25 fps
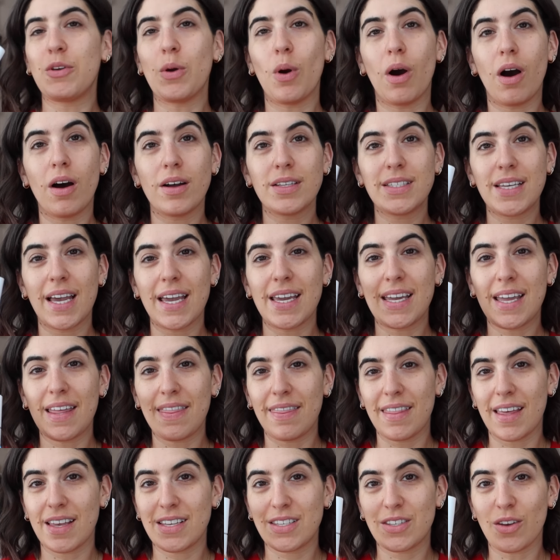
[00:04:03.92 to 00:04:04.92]
you are
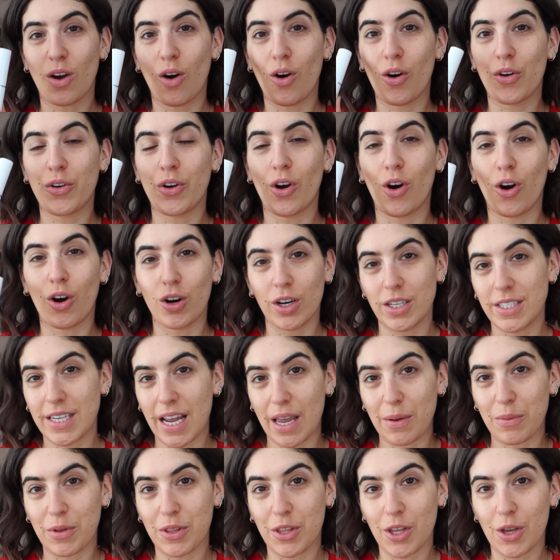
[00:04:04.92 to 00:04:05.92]
taking this on
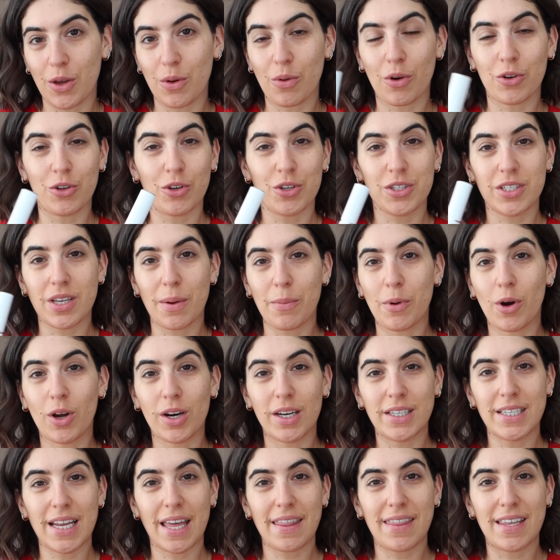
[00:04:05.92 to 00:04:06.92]
holiday with you on your summer
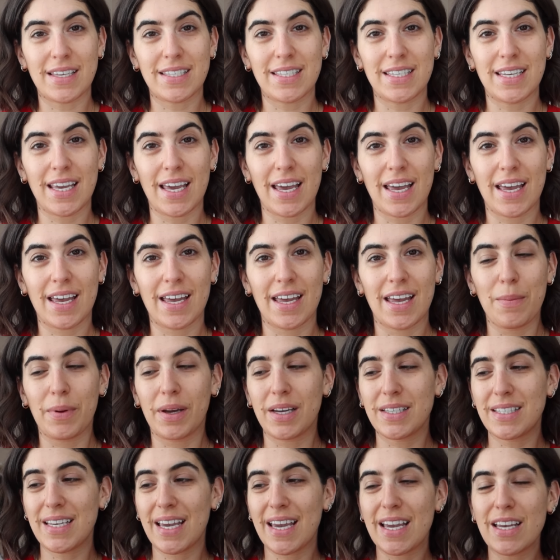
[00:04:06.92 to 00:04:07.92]
holiday this year,
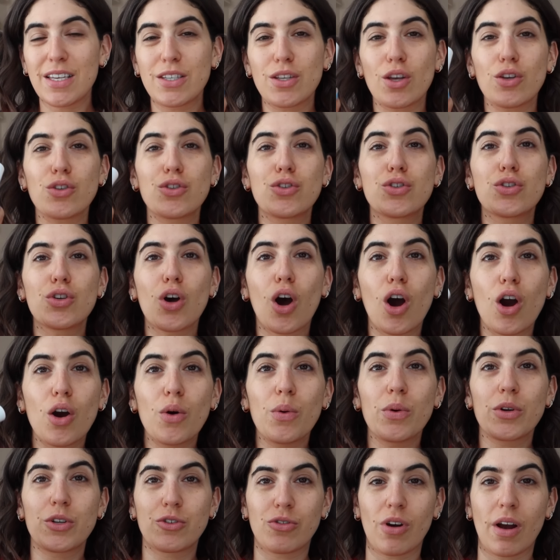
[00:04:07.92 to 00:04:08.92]
because it is
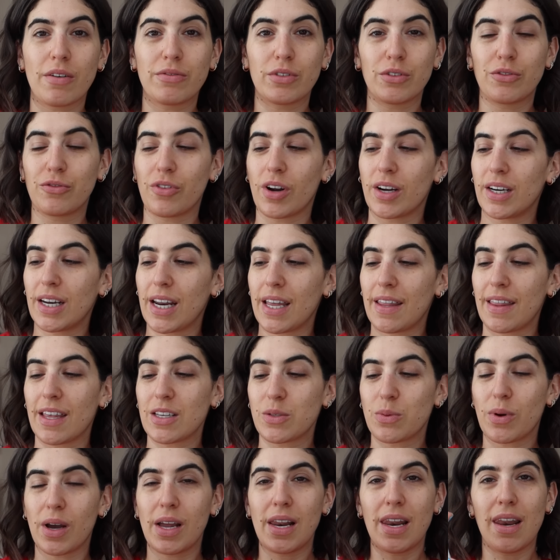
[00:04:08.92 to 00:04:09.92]
so travel friendly,
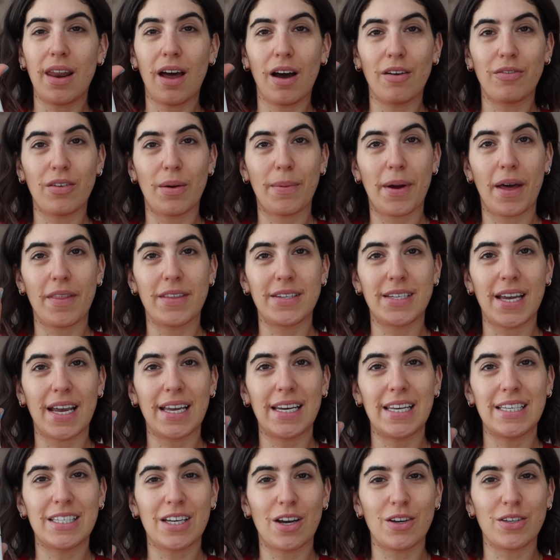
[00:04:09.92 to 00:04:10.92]
that's what I love about the
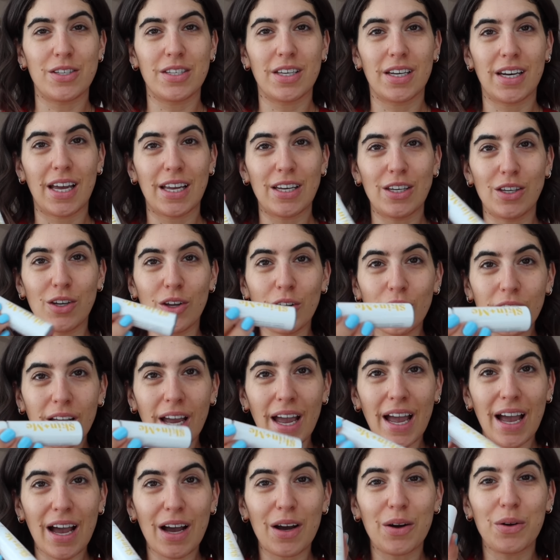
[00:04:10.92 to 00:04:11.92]
Daily Doser. Like look
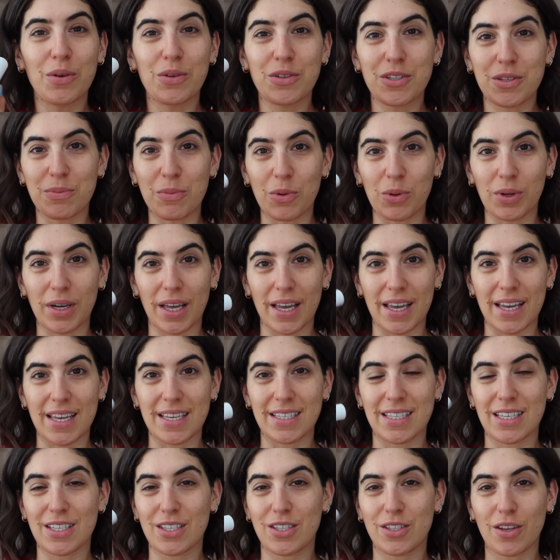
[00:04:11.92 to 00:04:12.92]
how small it
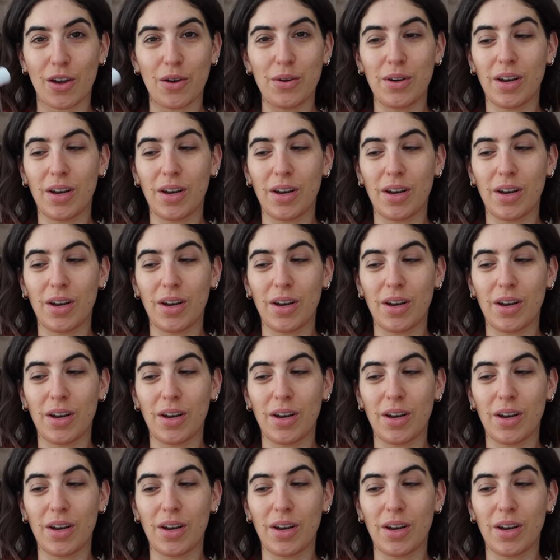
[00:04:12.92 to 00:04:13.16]
is, it's so